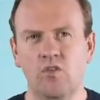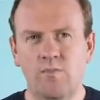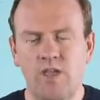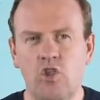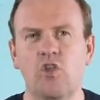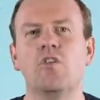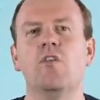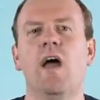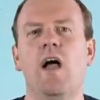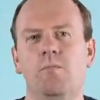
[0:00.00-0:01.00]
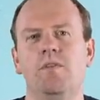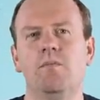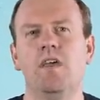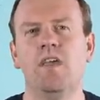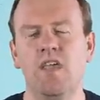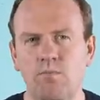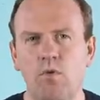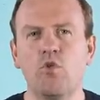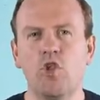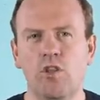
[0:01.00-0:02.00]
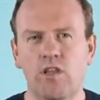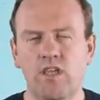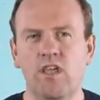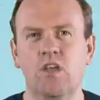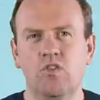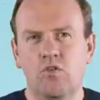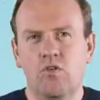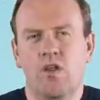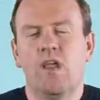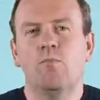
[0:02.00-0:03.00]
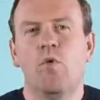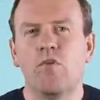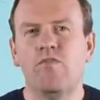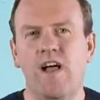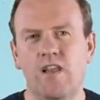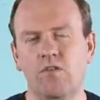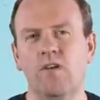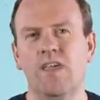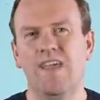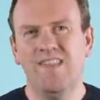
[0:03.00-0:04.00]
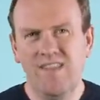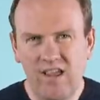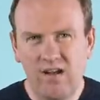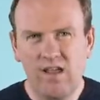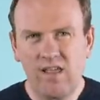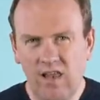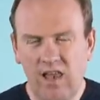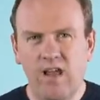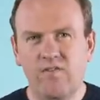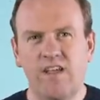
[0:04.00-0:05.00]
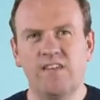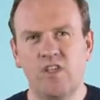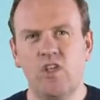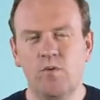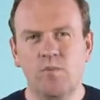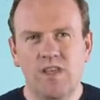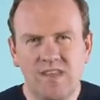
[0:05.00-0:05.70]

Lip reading: to make sure you help them emotionally to create more value in their life as a human.